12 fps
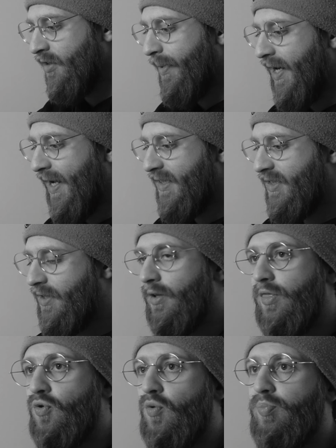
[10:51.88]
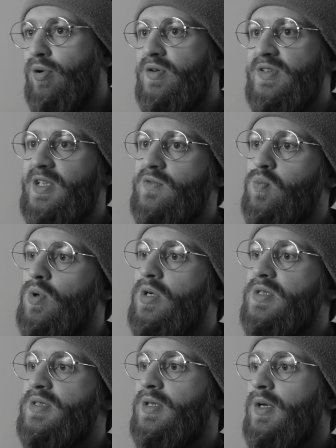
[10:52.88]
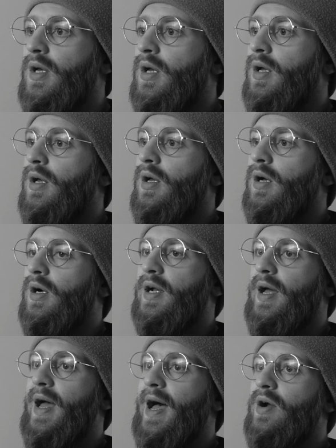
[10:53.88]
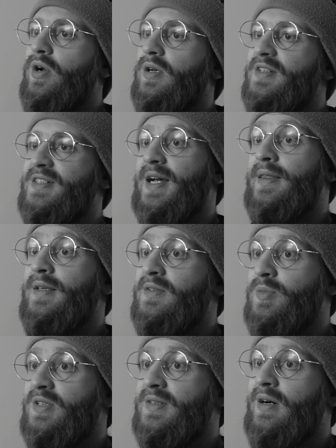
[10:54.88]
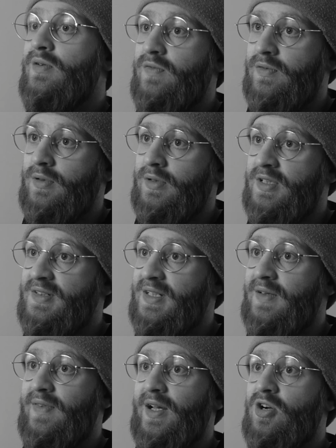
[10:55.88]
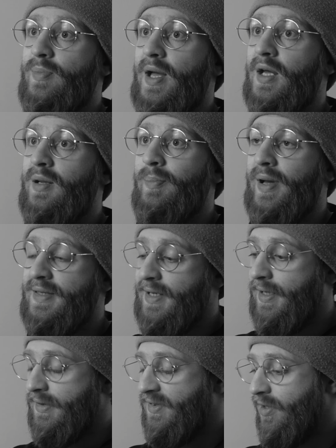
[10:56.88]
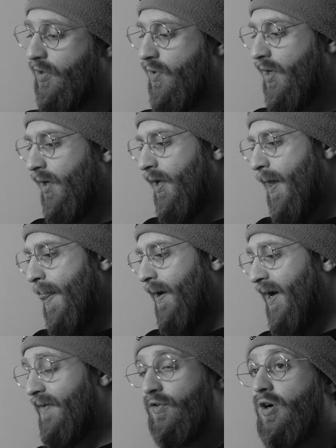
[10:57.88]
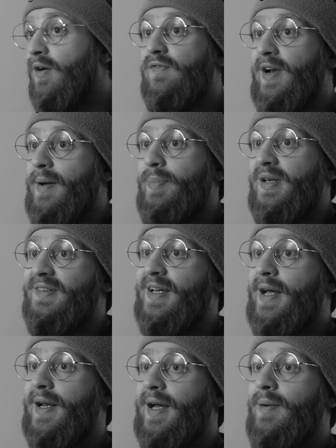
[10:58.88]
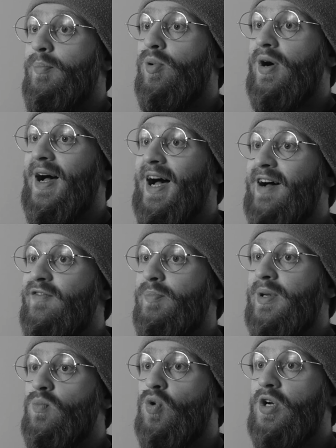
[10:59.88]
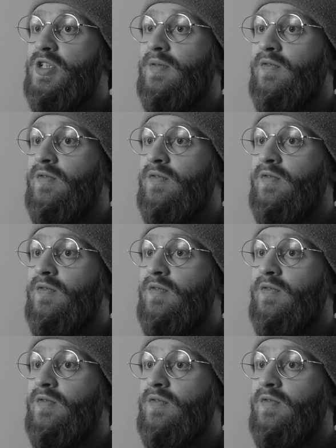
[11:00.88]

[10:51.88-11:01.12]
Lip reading: my next thought process was, okay, how can I scan these myself to see if they come out any better? So I haven't got a flatbed scanner, but I have been watching